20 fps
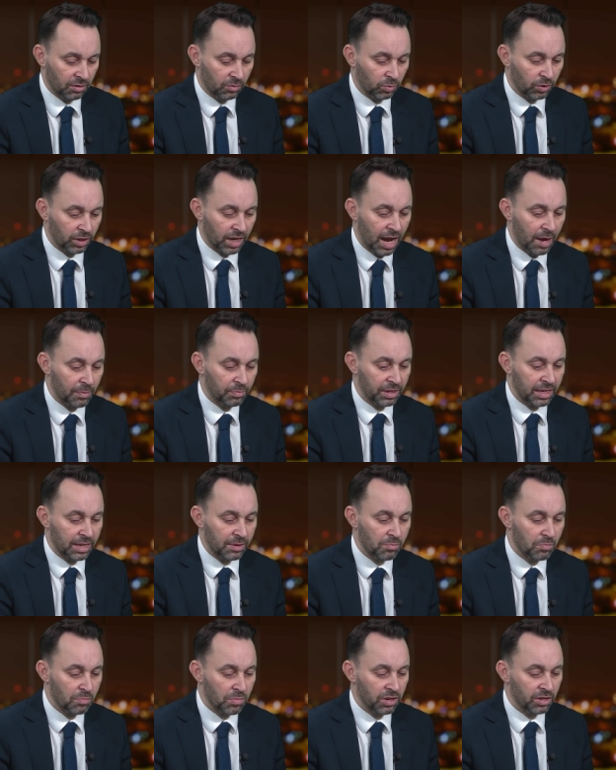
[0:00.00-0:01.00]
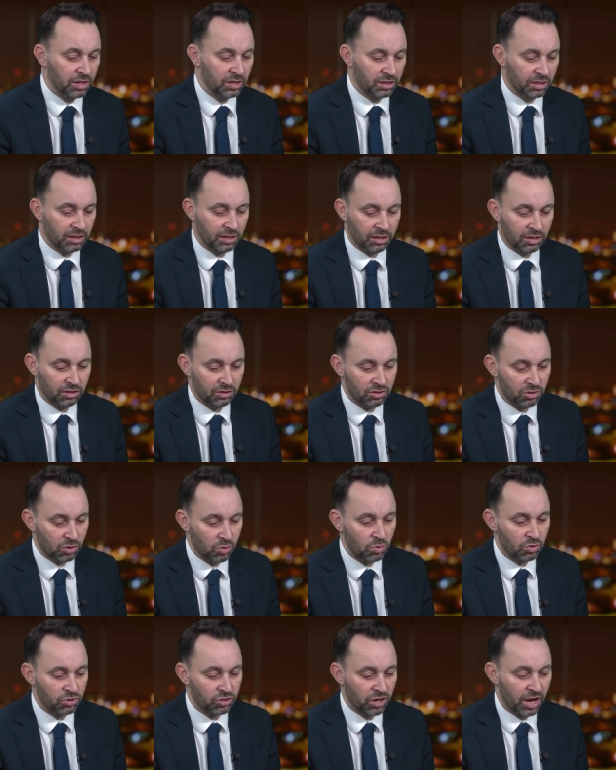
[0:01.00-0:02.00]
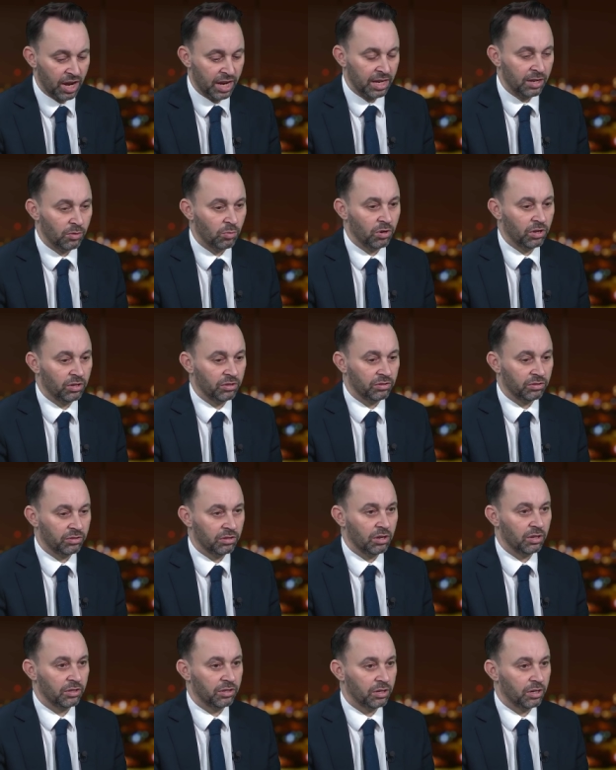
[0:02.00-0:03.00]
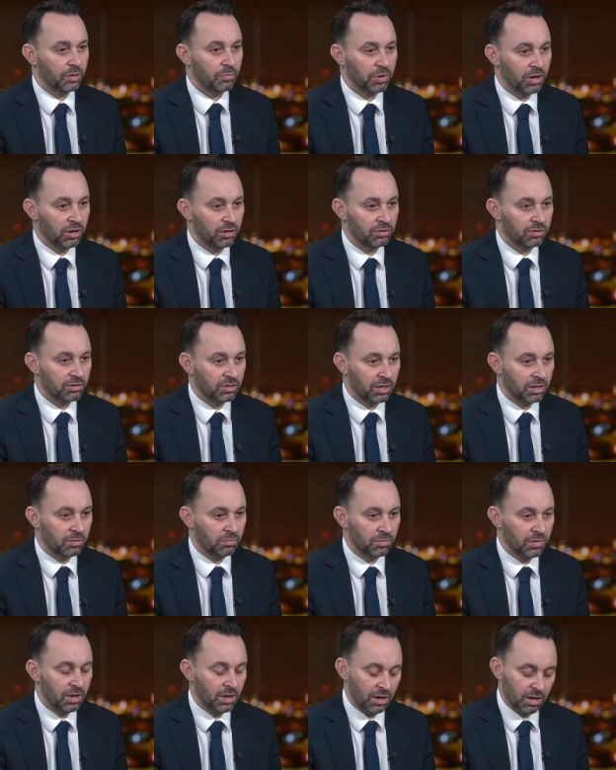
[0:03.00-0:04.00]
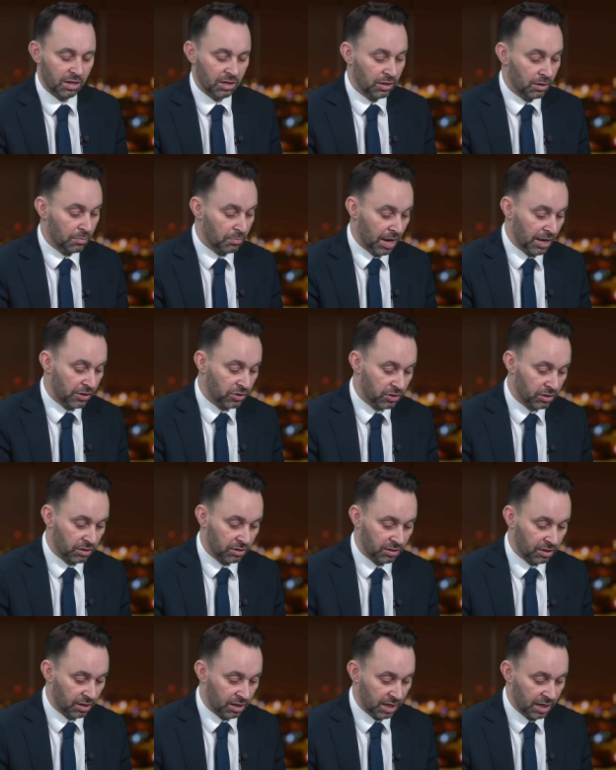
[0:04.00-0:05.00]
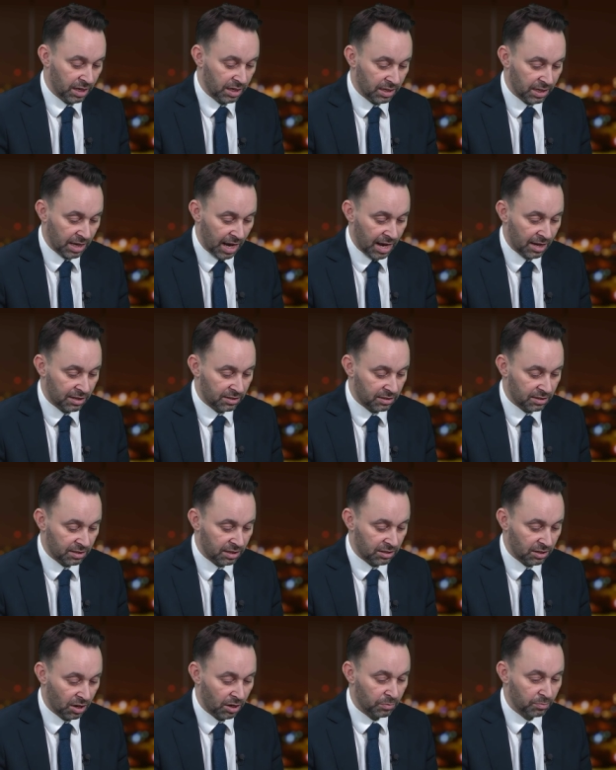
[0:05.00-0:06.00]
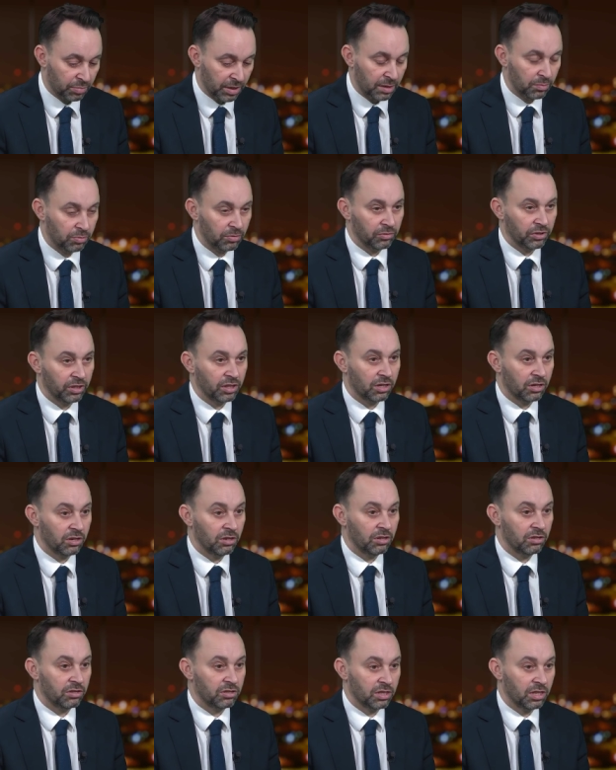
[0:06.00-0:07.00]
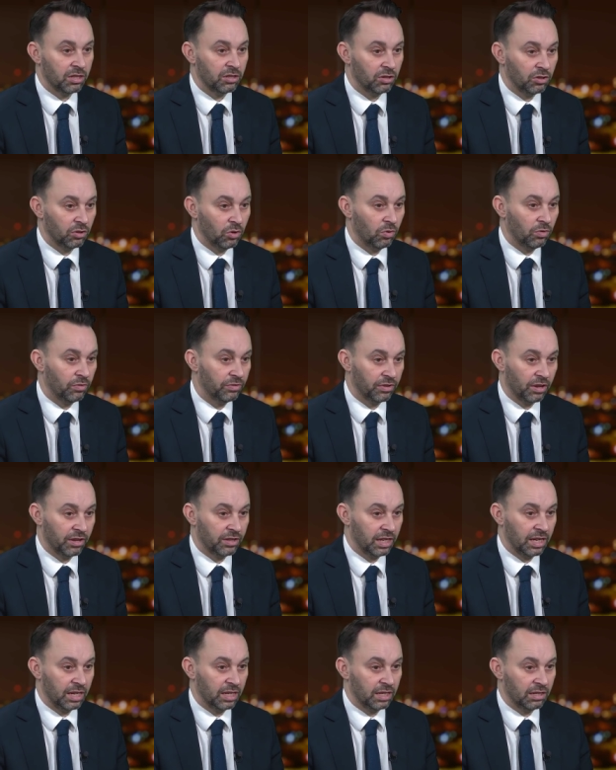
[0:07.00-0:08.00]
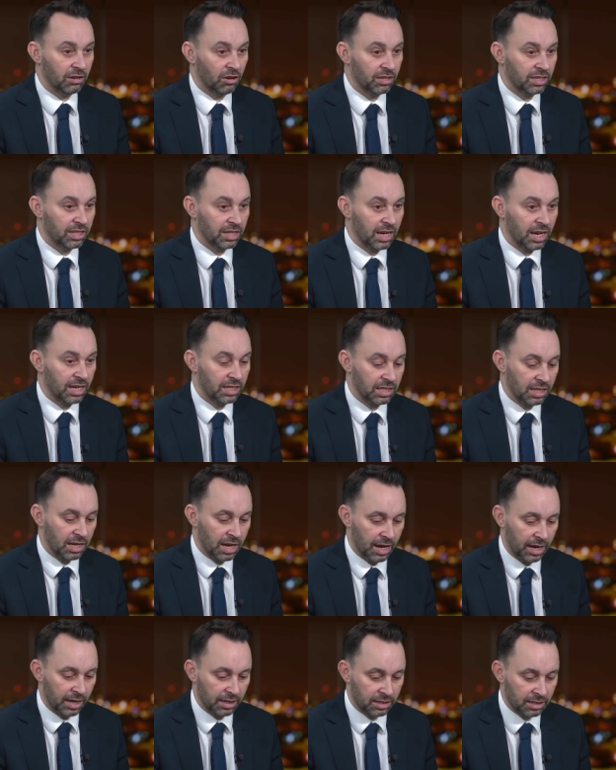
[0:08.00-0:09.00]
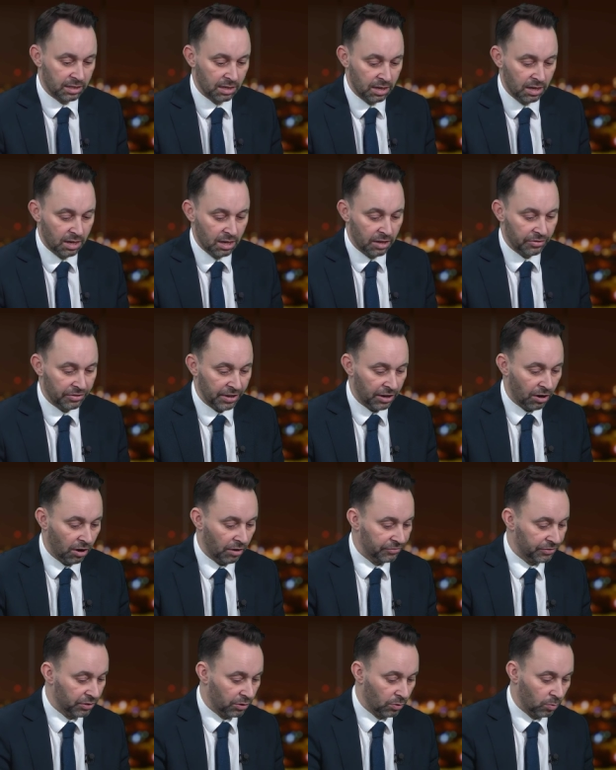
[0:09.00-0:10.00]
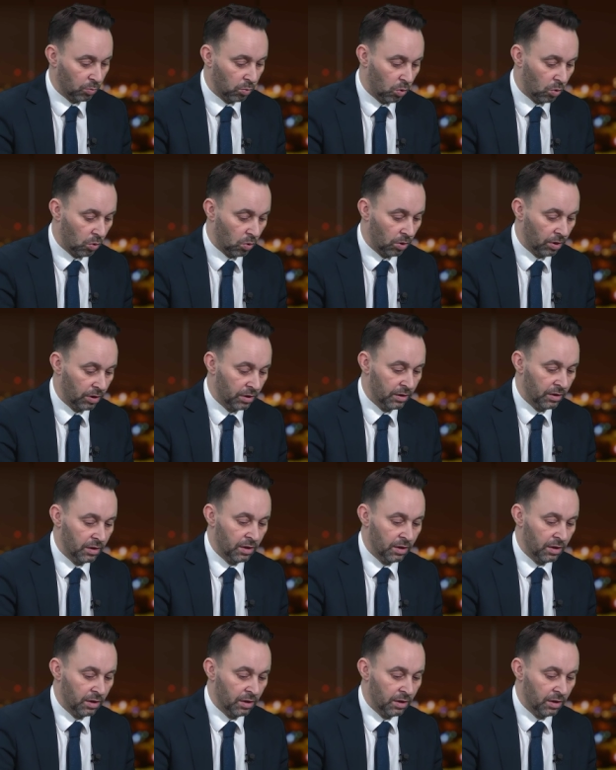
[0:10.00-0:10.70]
would happily murder and torture anyone that, that opposed him. You mentioned that he gassed his own people, the Kurds in the north, I think in 1988. Then after the war